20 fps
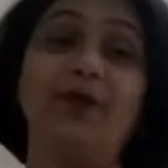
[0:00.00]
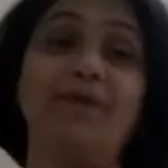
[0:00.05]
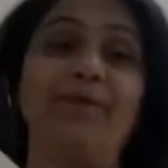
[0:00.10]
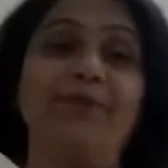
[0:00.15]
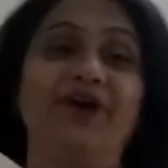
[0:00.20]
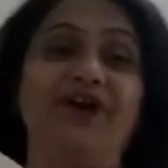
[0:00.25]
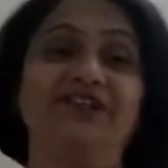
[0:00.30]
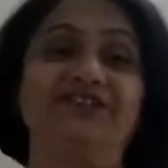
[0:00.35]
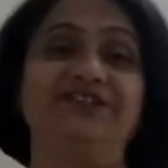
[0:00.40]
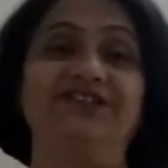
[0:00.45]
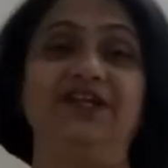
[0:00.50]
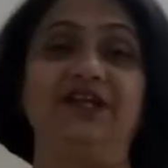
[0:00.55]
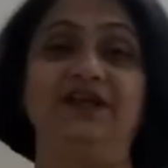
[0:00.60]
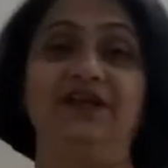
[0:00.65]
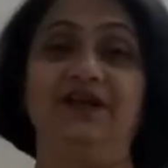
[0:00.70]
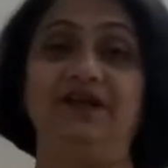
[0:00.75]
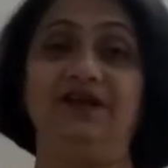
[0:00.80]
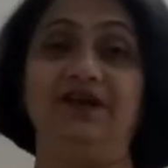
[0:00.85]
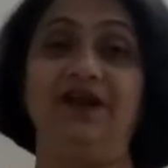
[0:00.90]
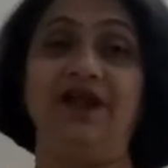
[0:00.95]
the
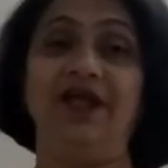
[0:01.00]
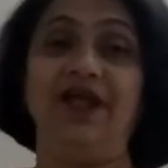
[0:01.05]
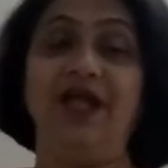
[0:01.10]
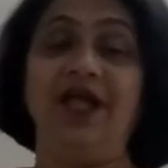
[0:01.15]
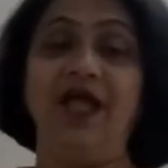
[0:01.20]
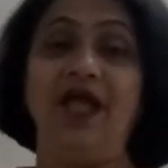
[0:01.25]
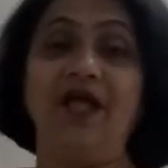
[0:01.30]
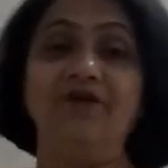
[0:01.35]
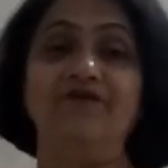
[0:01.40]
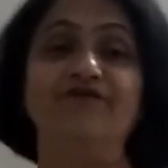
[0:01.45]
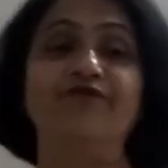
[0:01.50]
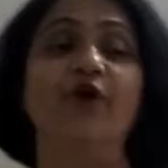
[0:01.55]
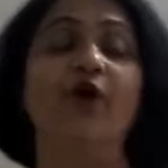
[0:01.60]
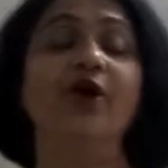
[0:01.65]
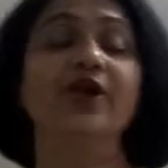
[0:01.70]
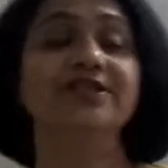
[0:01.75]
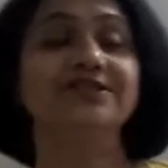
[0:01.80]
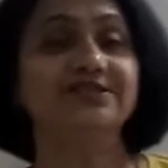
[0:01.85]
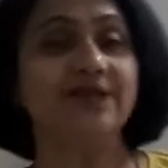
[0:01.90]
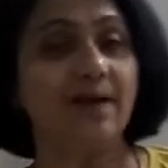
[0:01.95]
person.
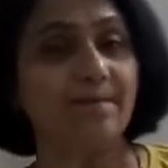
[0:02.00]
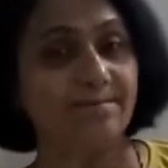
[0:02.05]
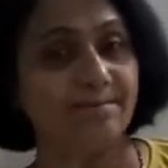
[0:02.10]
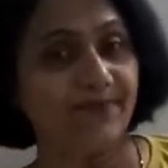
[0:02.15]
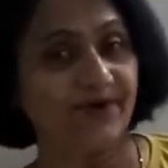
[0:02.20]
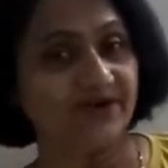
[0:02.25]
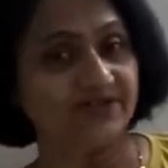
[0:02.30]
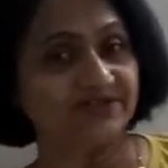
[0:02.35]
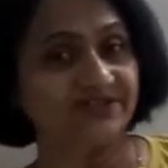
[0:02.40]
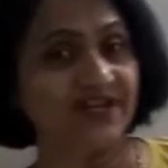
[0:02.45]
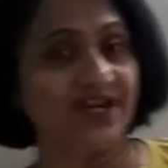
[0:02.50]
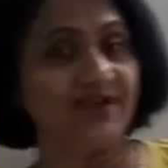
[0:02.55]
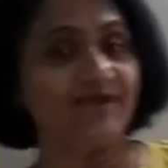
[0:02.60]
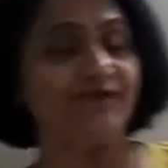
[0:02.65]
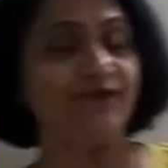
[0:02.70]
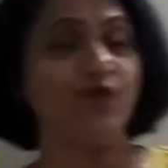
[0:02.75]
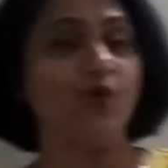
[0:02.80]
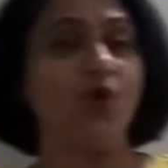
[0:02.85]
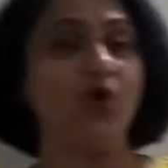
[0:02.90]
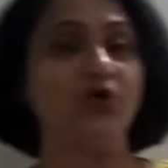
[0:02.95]
For some person,
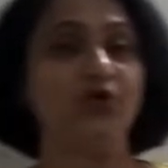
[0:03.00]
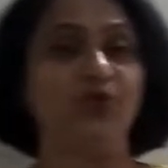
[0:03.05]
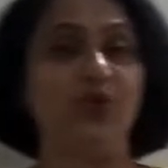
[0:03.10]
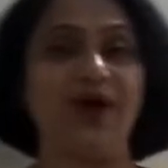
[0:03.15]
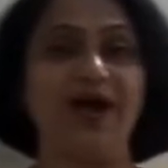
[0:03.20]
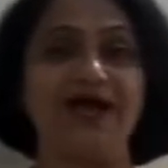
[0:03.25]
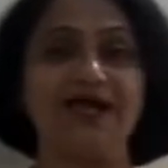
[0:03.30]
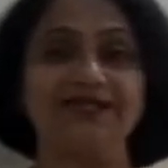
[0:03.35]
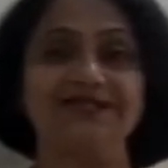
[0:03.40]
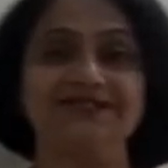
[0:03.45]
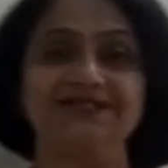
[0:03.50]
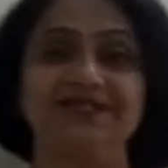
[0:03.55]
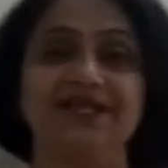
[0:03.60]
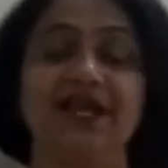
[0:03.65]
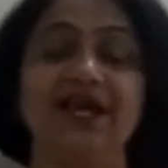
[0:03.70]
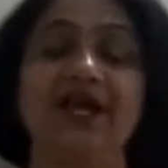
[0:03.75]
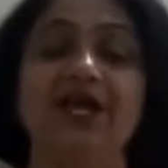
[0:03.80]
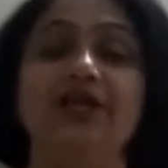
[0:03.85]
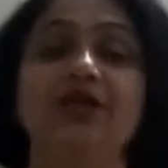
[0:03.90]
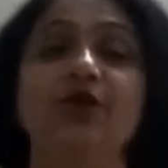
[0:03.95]
if you want to ask,
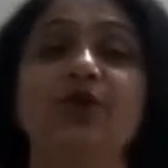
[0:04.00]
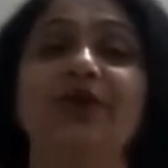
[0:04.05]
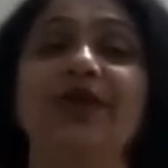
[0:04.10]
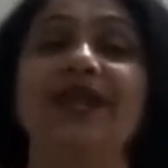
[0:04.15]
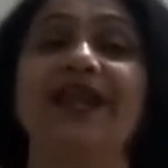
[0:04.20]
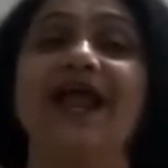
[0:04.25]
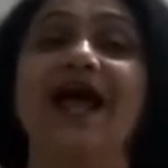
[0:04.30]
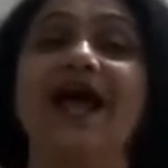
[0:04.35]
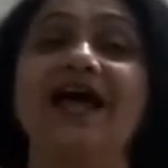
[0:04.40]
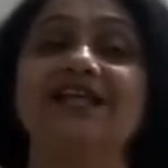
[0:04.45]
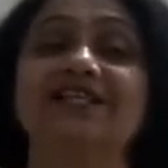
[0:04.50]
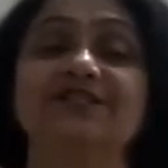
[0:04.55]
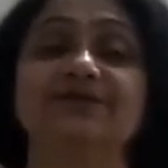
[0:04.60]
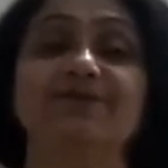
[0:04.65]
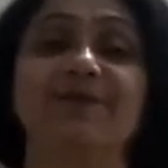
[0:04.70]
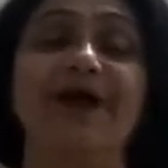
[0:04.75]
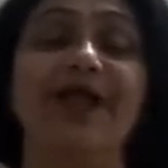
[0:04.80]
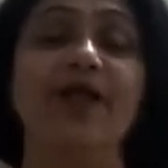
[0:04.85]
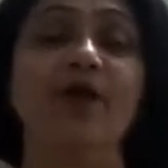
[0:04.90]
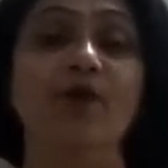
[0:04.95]
you can ask
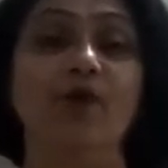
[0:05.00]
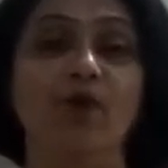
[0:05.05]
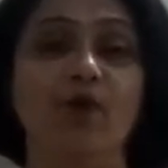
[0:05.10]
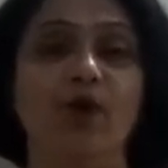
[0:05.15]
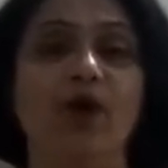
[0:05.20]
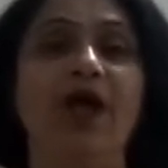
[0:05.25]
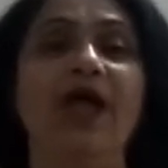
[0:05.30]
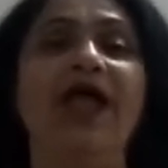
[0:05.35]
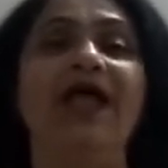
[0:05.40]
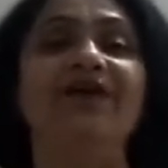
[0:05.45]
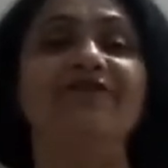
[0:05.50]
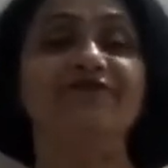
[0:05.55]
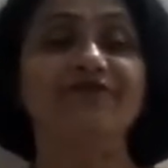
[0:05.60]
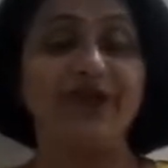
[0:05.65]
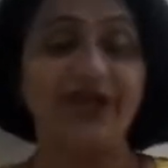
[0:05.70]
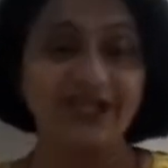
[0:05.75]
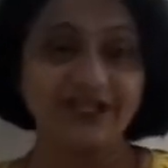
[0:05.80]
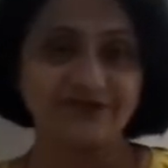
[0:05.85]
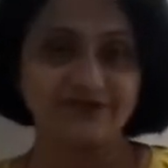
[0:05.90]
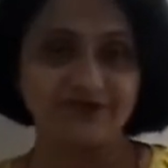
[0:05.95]
by who.
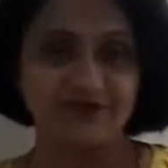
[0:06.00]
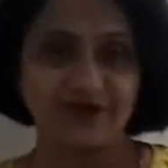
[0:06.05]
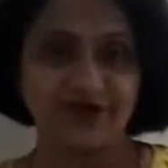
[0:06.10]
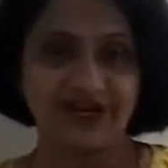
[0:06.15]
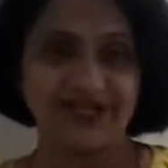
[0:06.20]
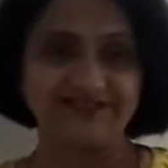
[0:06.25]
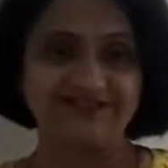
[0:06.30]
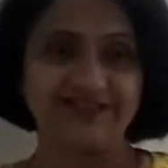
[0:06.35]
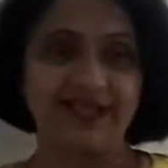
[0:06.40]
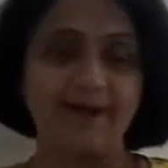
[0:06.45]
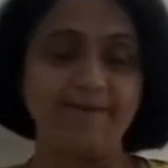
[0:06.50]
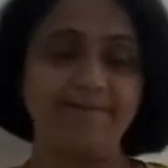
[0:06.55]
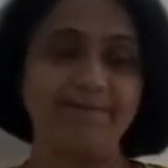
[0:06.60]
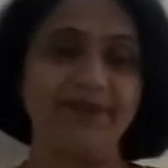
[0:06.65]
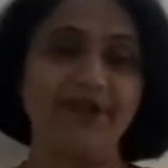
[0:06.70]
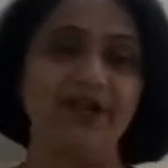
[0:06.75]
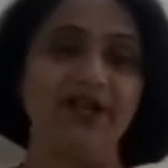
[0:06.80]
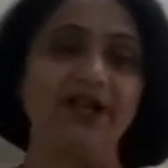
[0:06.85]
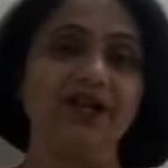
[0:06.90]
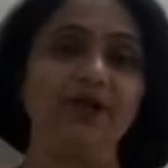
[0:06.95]
As for
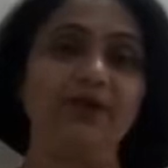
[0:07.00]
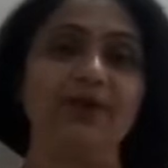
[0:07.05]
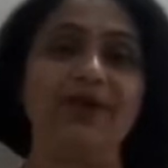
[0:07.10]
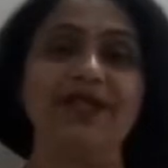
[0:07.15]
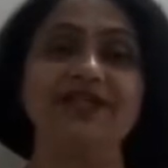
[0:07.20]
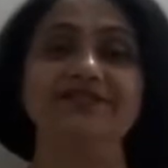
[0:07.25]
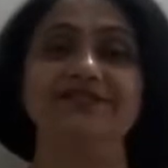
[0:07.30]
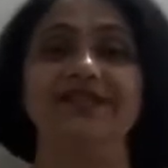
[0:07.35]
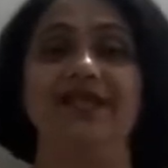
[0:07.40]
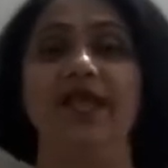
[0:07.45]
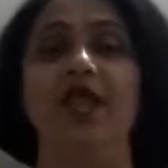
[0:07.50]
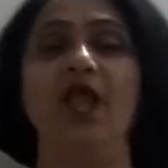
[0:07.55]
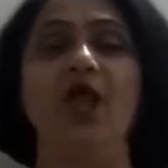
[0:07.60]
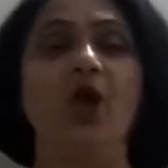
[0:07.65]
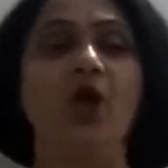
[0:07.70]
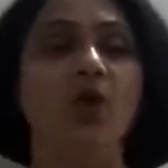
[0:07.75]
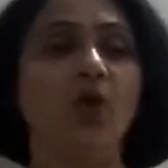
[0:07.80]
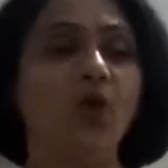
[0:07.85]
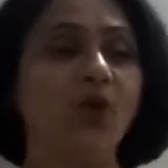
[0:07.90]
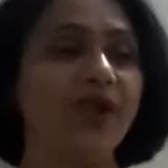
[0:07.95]
example, you can say
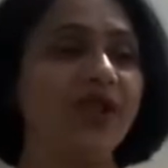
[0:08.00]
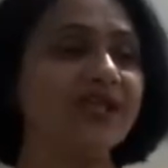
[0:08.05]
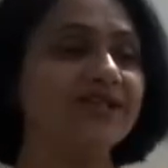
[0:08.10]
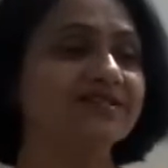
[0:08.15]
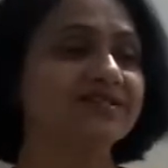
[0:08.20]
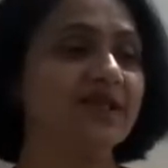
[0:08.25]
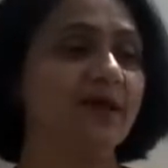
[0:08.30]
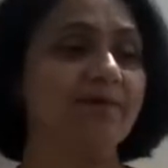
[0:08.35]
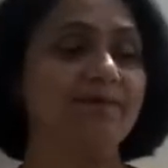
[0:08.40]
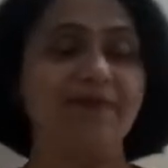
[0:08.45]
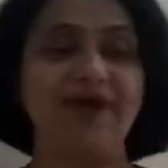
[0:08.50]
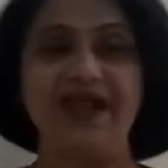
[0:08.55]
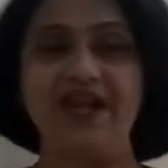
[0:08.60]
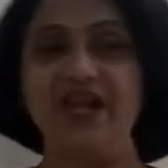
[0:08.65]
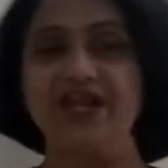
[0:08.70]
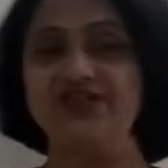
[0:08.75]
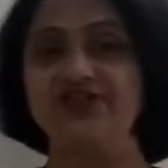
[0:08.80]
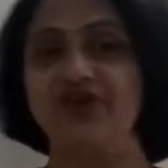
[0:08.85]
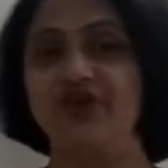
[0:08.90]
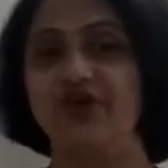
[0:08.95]
who is the
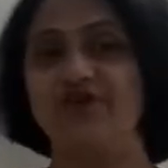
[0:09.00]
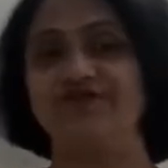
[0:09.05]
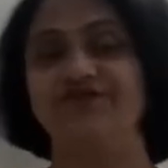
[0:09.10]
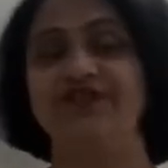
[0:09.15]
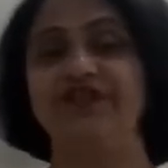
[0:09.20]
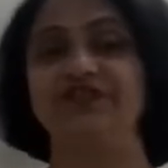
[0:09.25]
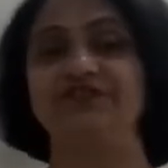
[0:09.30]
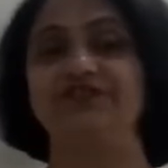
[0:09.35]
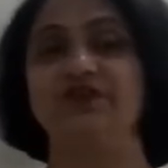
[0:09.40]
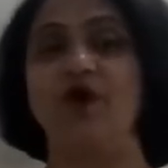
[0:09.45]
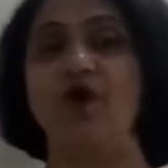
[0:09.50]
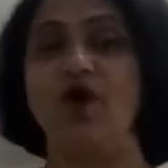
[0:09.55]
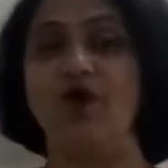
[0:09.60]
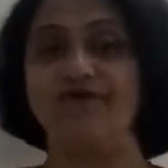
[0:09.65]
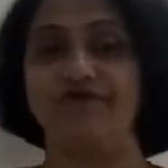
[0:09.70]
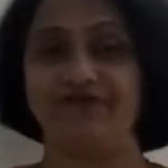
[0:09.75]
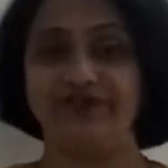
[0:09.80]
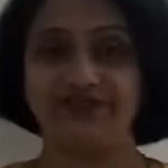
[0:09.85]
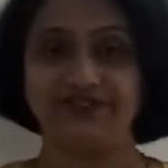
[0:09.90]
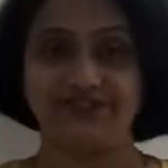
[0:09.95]
manager of this
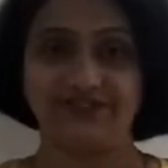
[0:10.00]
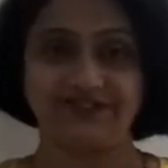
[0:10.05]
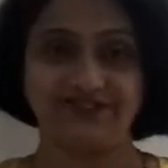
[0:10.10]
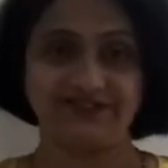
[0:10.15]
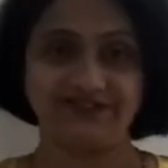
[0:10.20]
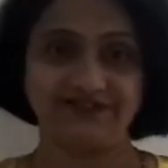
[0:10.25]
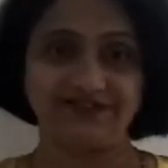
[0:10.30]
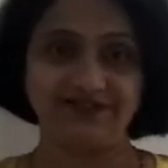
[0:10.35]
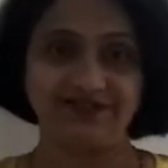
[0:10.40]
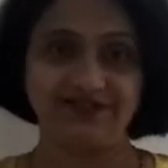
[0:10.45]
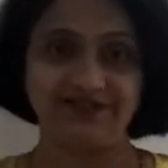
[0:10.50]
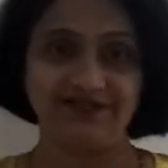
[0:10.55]
office?